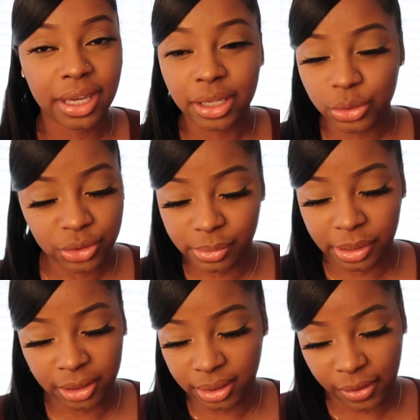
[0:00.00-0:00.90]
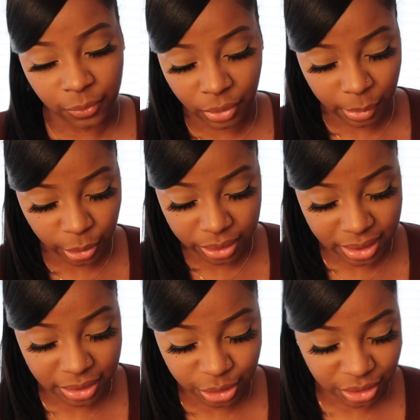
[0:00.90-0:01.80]
it'll just make your life way more
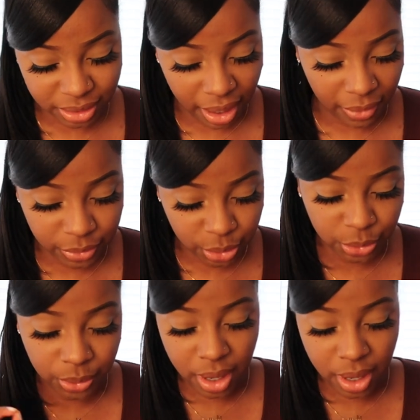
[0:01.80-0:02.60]
easier just to have two